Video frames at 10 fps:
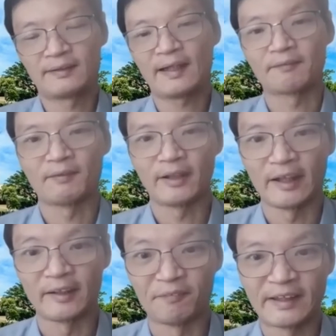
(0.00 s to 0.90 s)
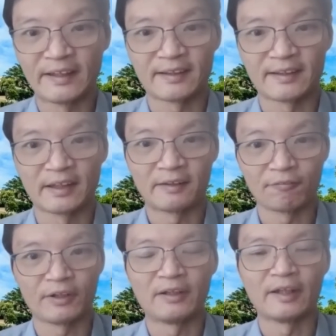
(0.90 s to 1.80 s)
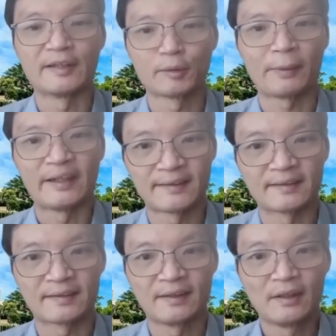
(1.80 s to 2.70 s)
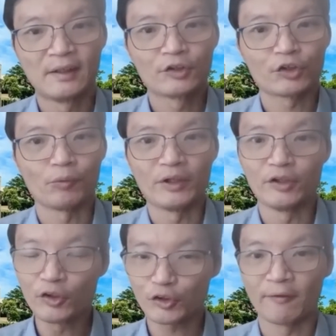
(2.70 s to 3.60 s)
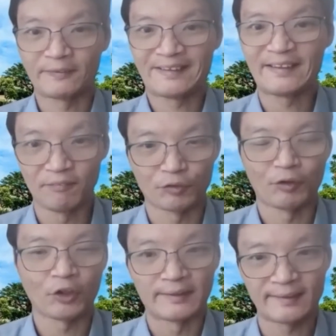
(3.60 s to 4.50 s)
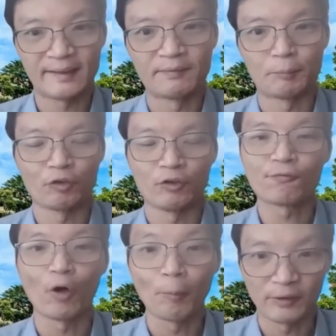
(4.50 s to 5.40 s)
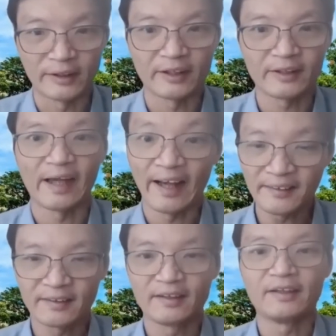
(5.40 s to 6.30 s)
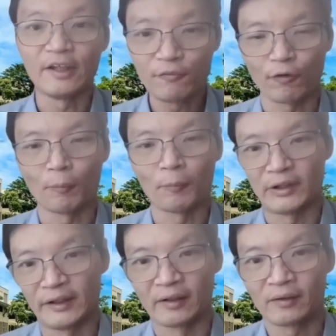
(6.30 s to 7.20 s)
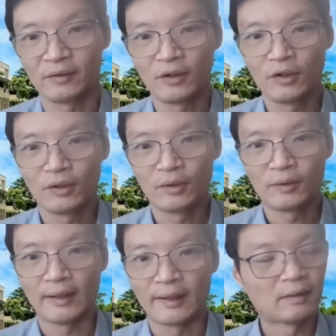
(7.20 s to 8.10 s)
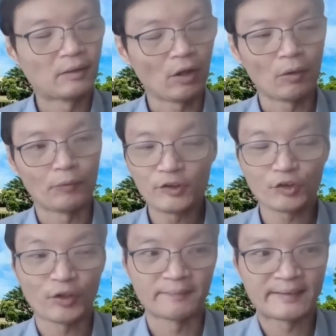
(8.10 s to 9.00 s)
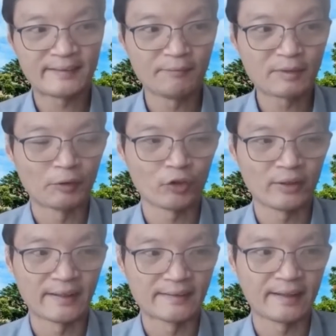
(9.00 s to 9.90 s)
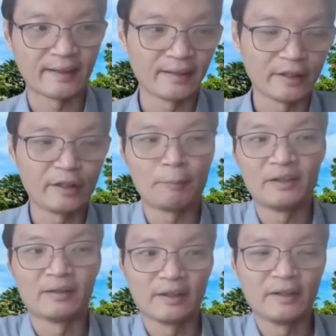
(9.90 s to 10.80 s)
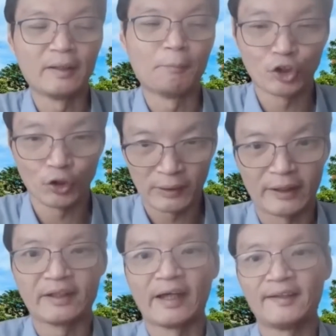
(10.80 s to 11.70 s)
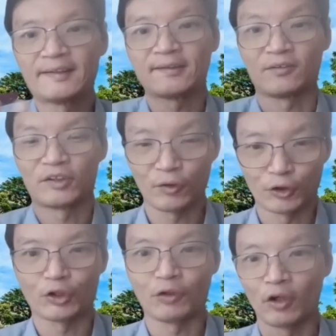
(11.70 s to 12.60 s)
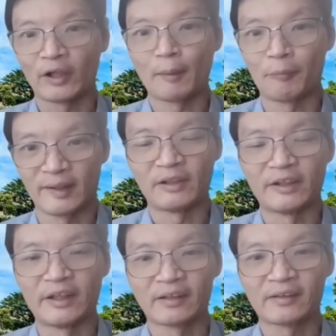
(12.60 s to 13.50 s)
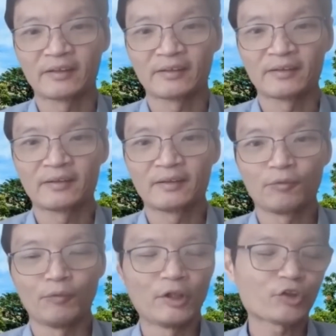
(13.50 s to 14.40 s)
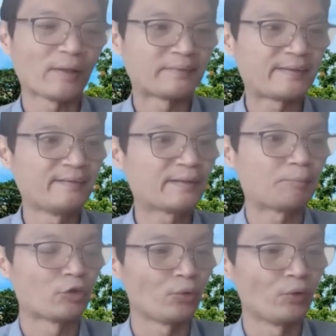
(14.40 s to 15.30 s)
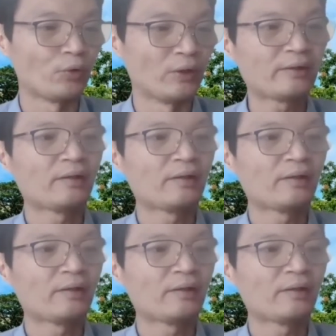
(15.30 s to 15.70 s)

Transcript: types of learning activities and different learning spaces. So we used to have seams. We call it seams between formal learning and informal learning. Yeah. Or we used to have seams between, let's say, individual learning and social or collaborative learning. We used to have seams between